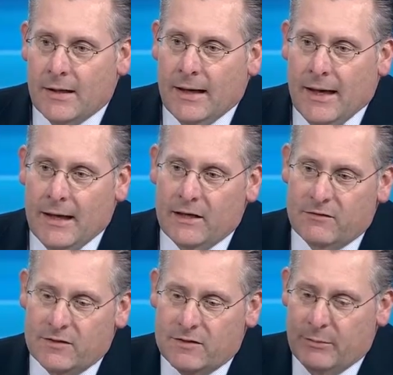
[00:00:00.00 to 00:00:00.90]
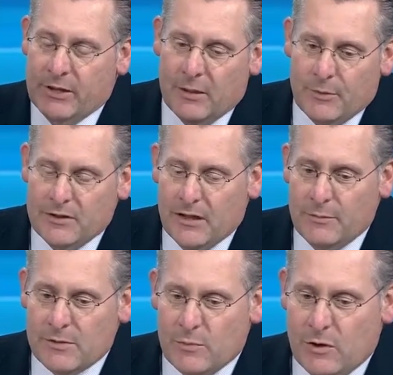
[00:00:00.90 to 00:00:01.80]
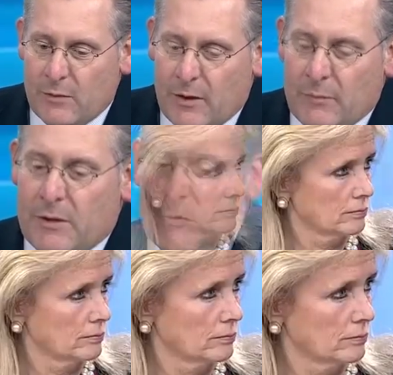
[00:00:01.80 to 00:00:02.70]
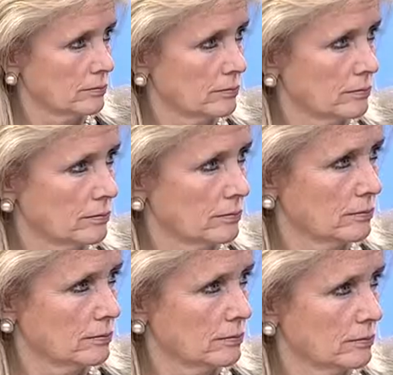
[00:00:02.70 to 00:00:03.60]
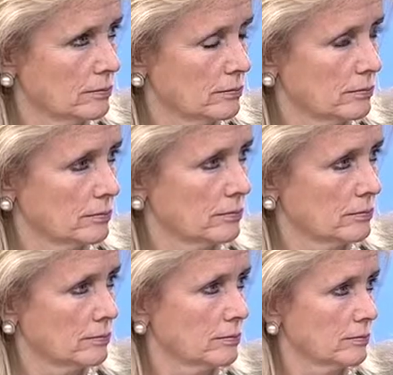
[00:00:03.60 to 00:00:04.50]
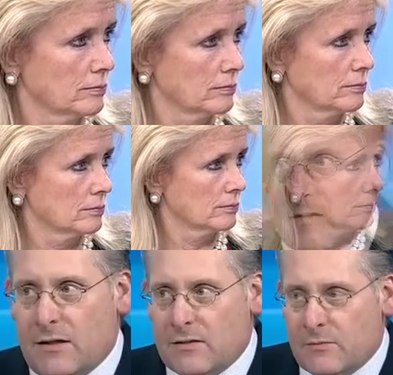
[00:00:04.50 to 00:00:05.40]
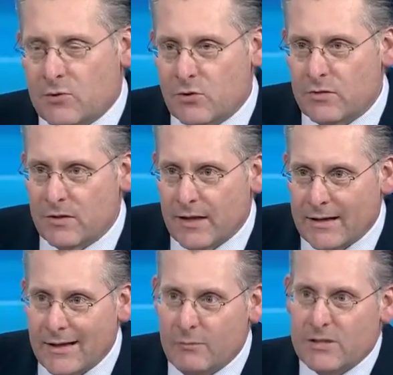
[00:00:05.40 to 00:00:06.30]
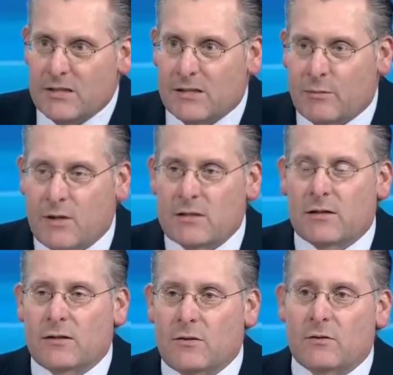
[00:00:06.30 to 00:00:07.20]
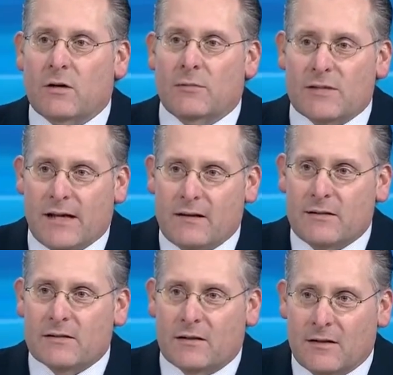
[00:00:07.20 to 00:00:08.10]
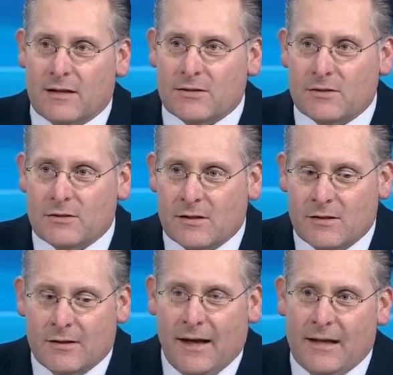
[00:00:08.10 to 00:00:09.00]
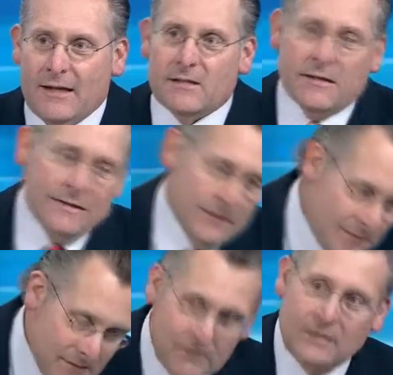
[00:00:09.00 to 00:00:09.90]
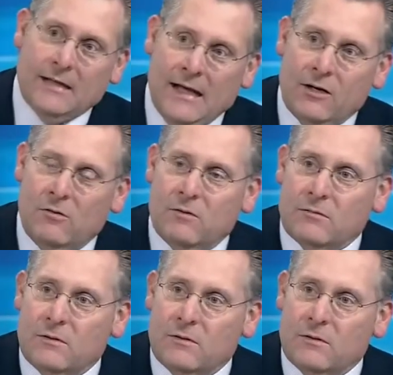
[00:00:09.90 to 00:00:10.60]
And if to pick up on Debbie's point about people are tired of the right, the extreme right and extreme left, I think there's a lot some truth to that. Yet we see a president who comes out of these elections and he's kind of going